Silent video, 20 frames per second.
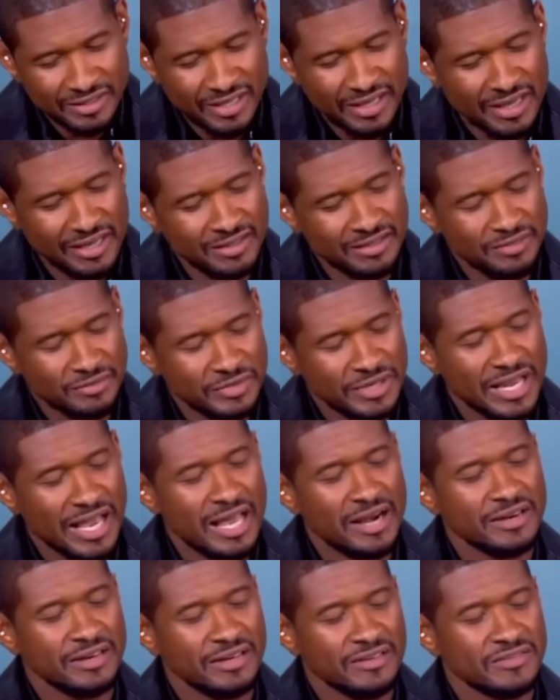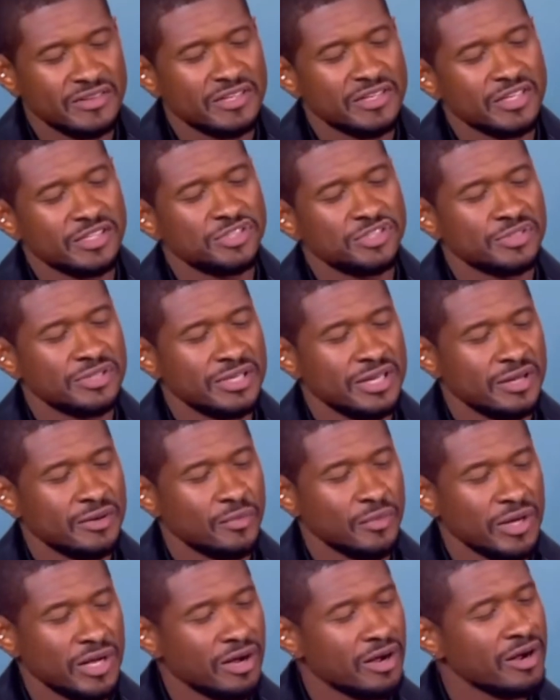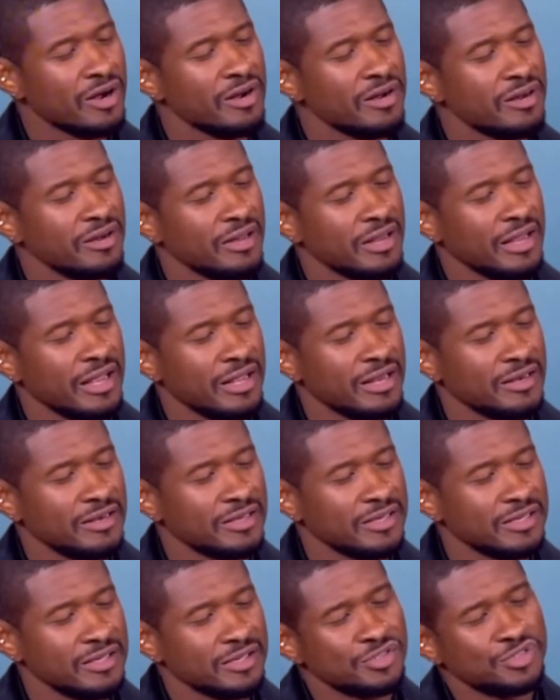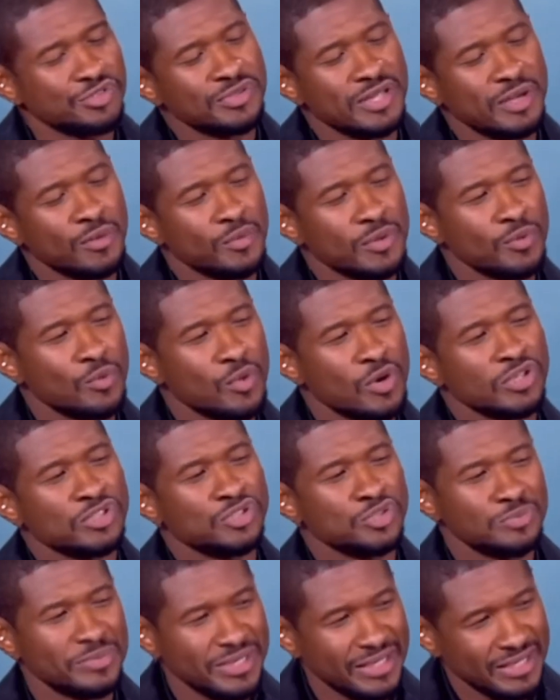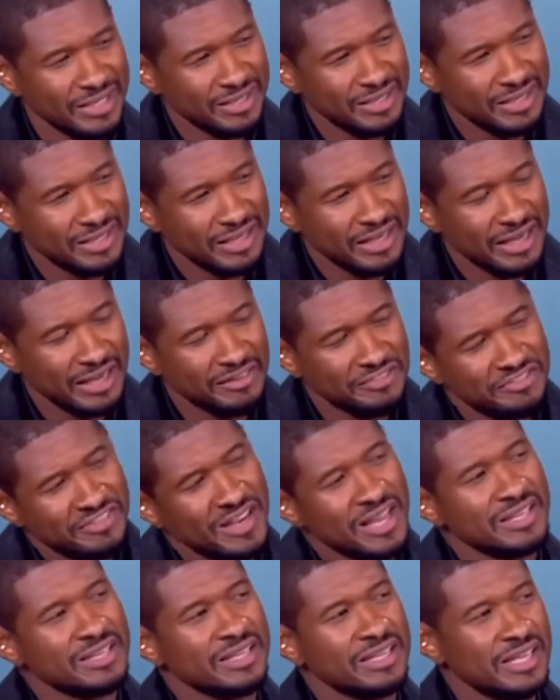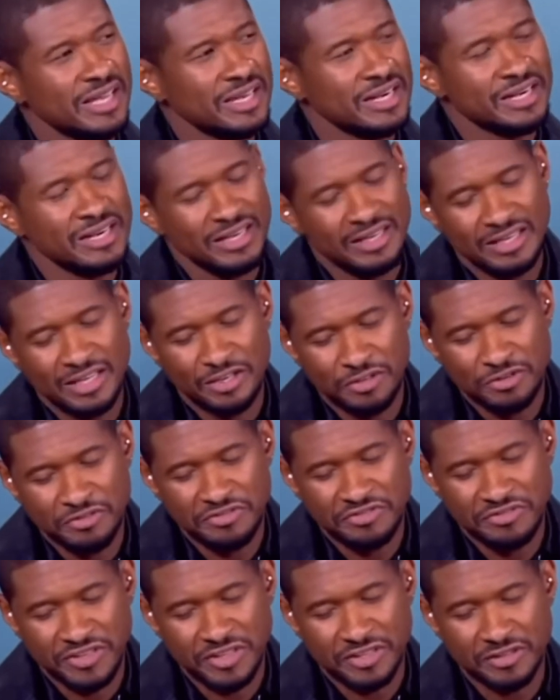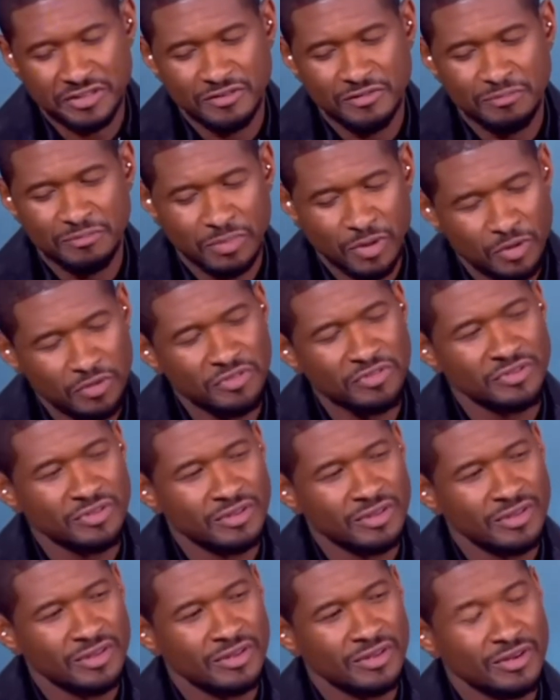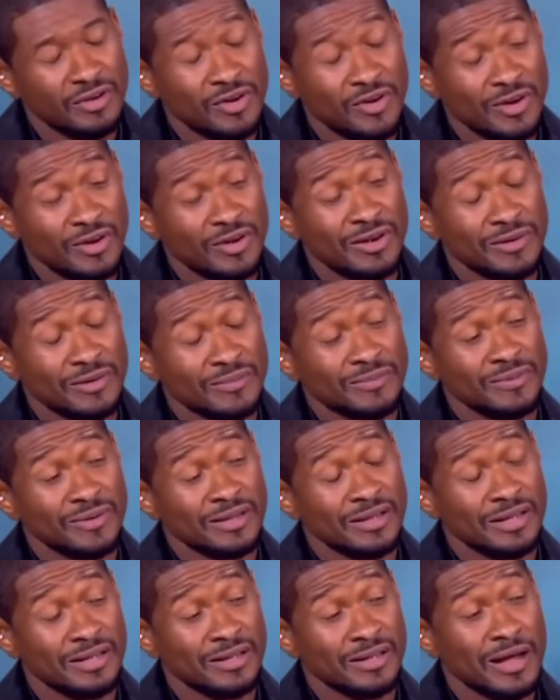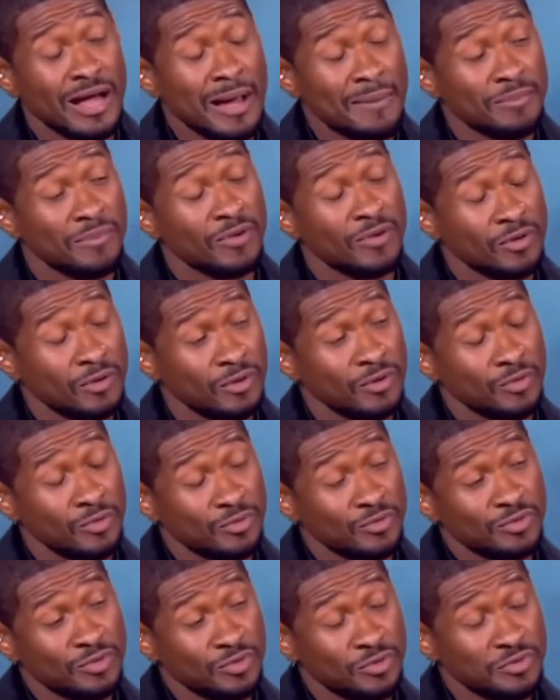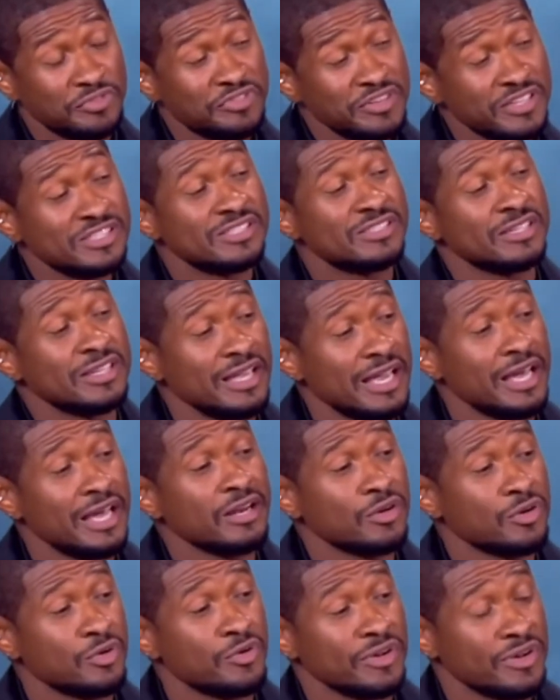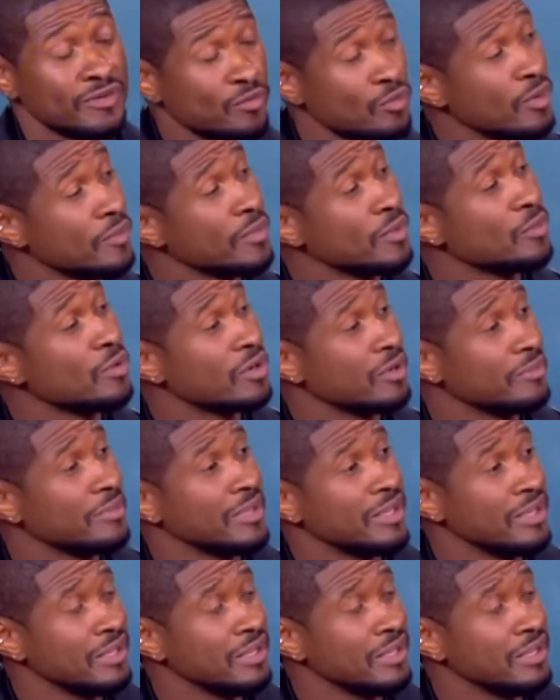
at the reality of the country that we are and the country that we want to be and find the candidate that you feel both who fits the category of where we want to be.